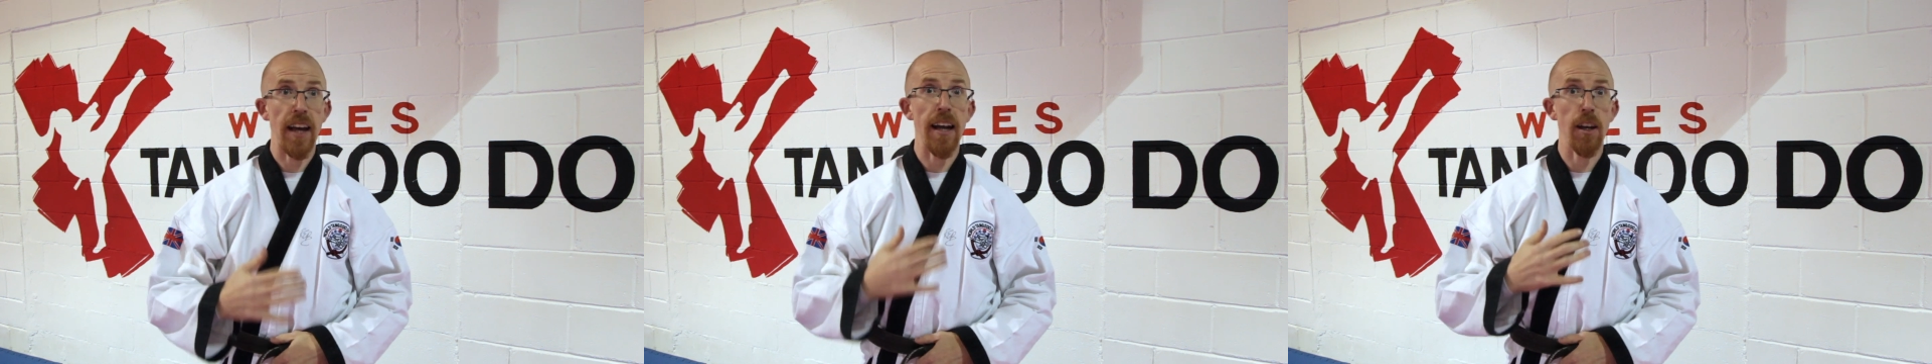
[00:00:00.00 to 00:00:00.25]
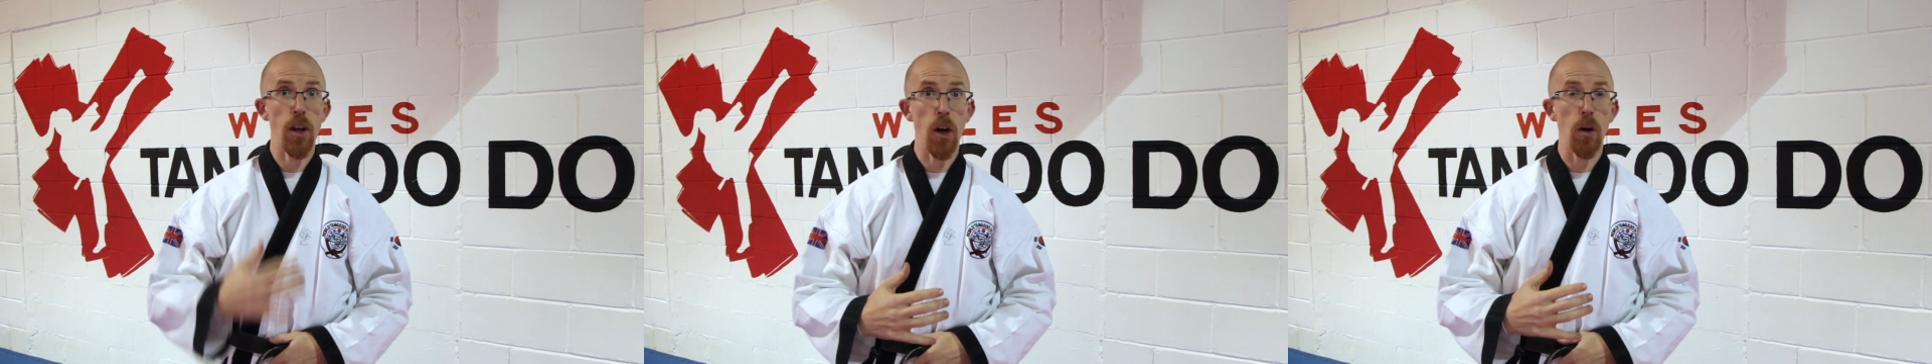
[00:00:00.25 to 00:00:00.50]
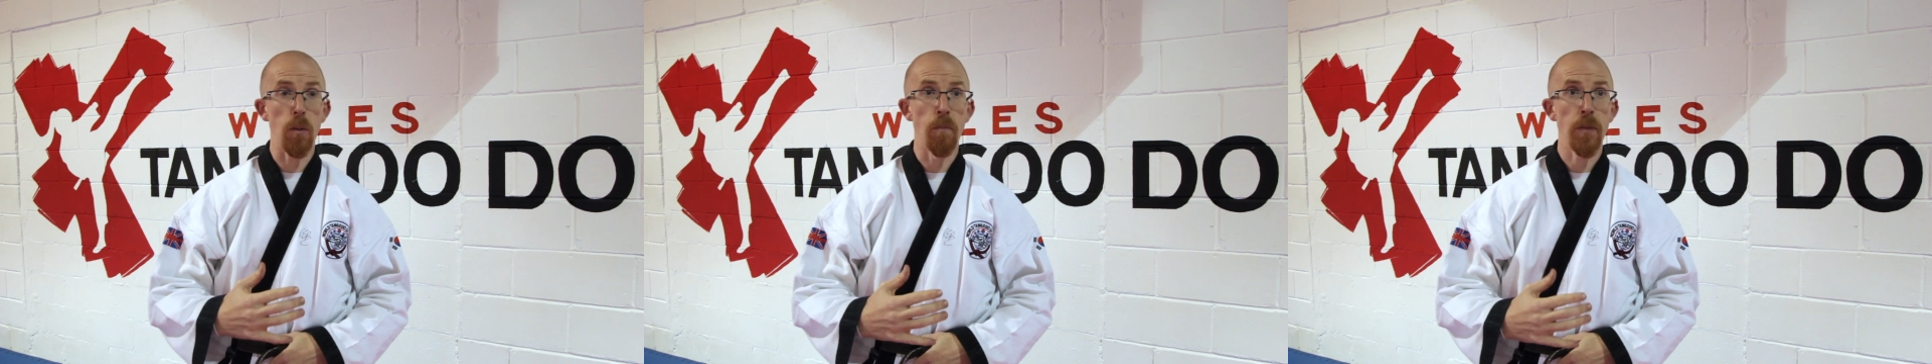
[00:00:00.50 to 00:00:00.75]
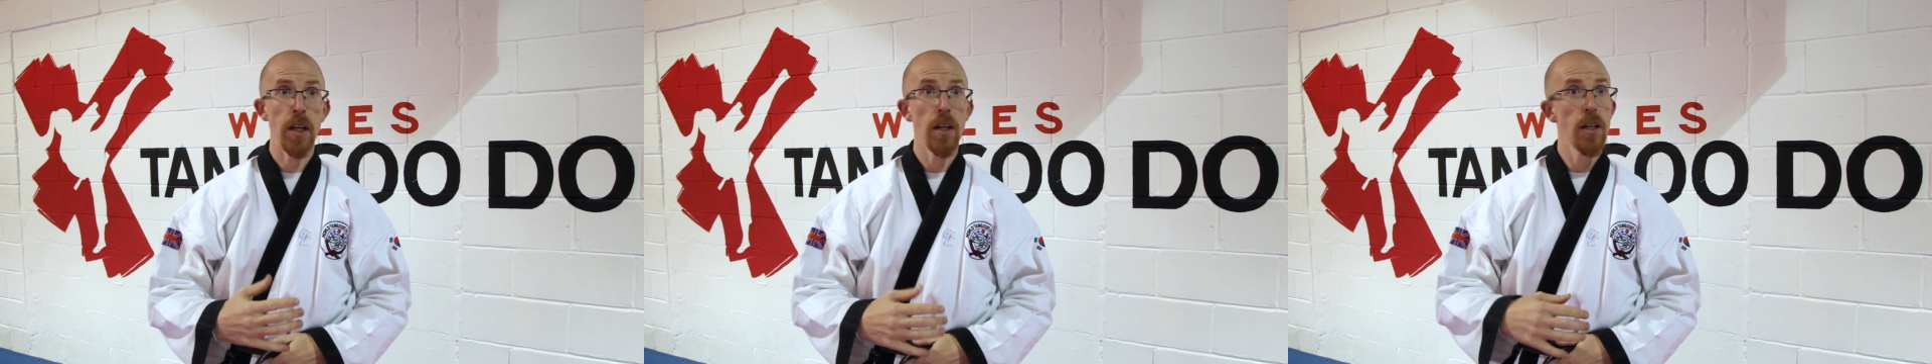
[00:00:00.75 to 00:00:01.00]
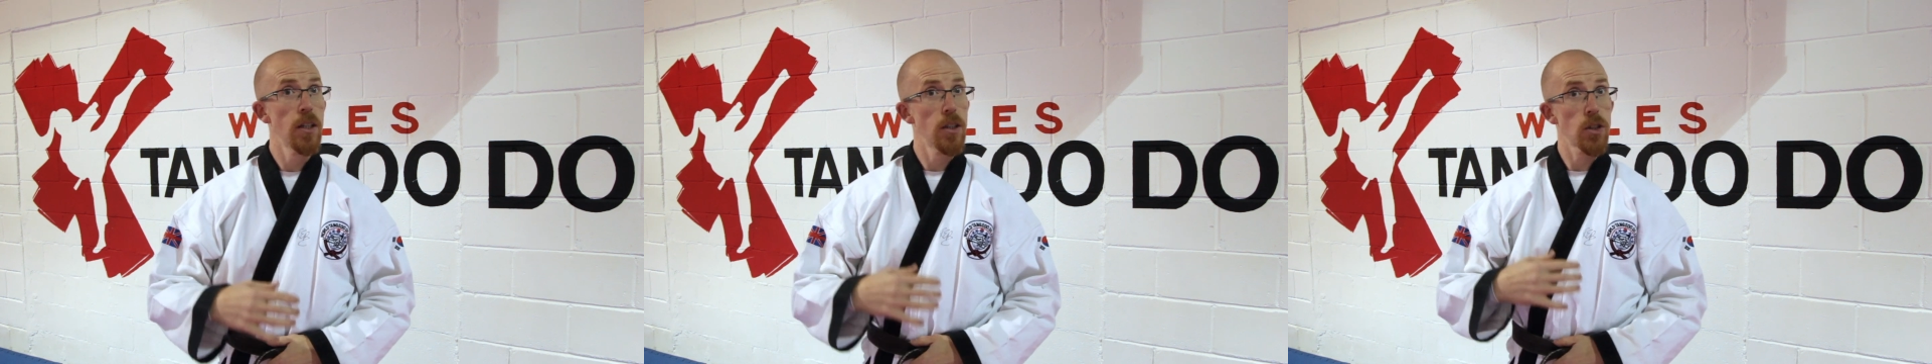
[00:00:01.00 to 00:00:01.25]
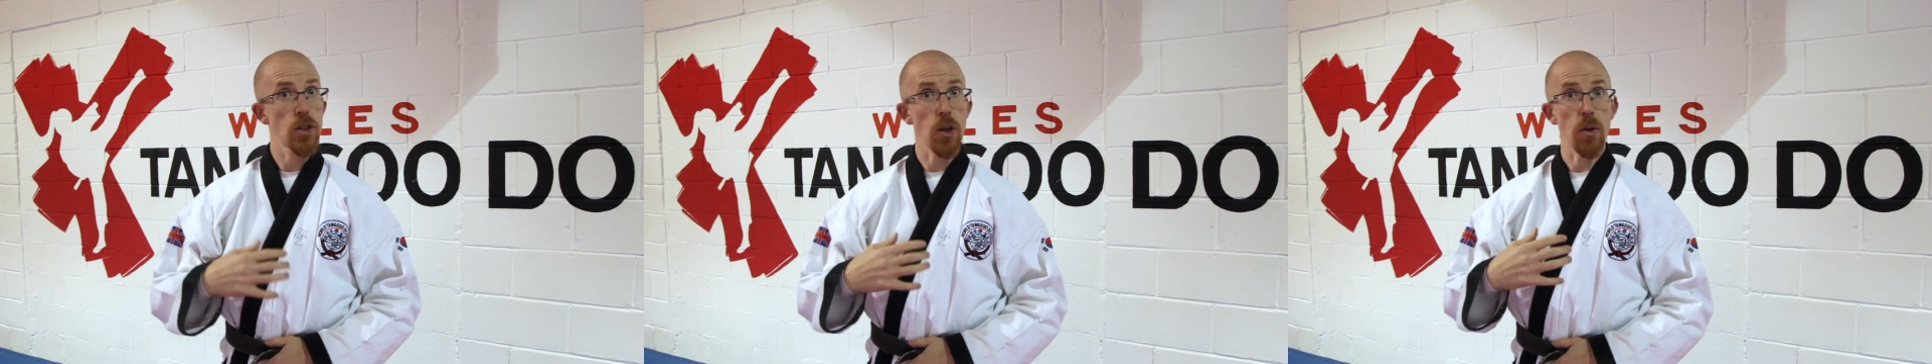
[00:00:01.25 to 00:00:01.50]
that low.
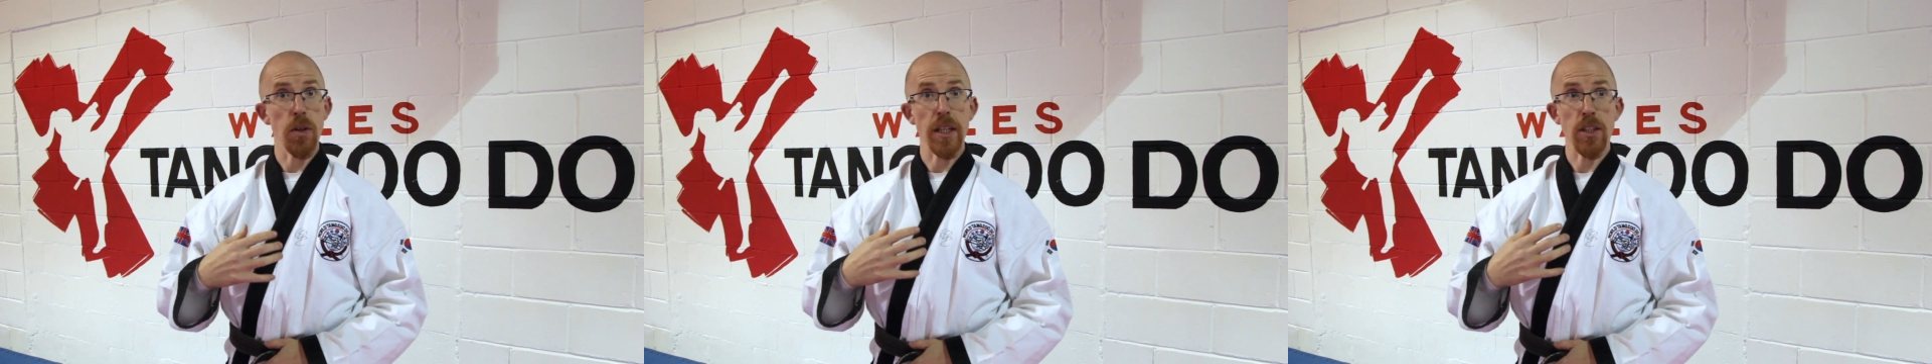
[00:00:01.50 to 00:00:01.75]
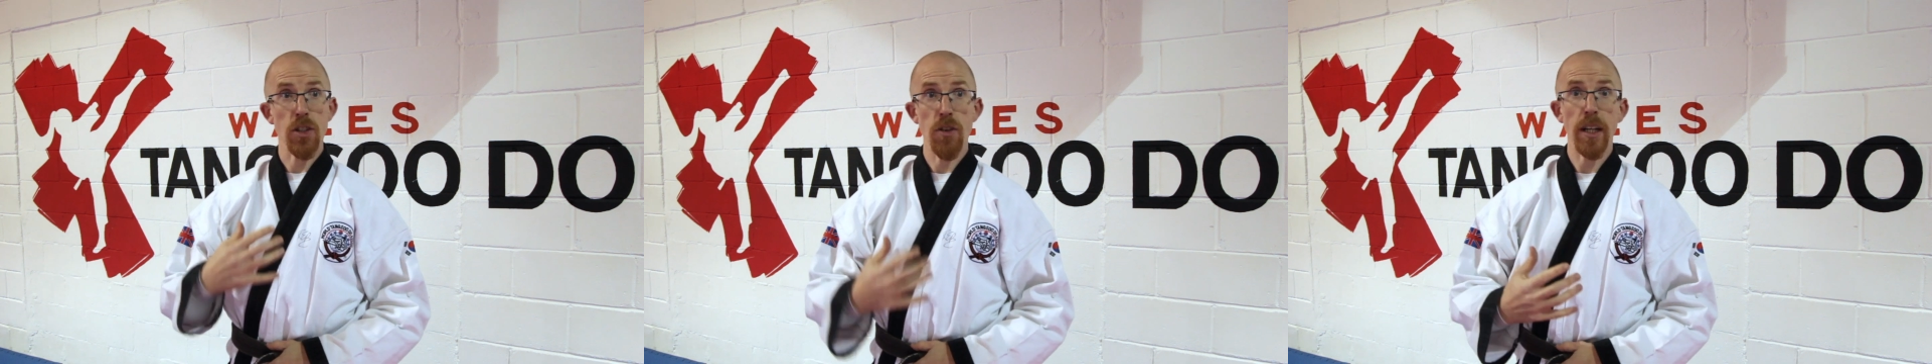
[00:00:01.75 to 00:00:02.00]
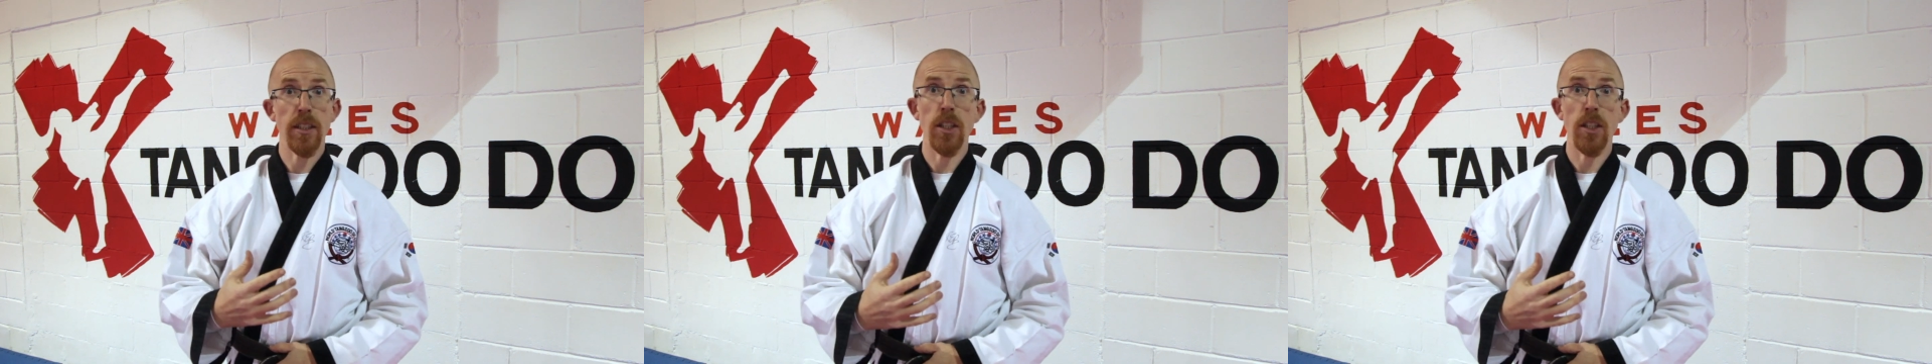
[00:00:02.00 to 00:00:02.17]
So the instructor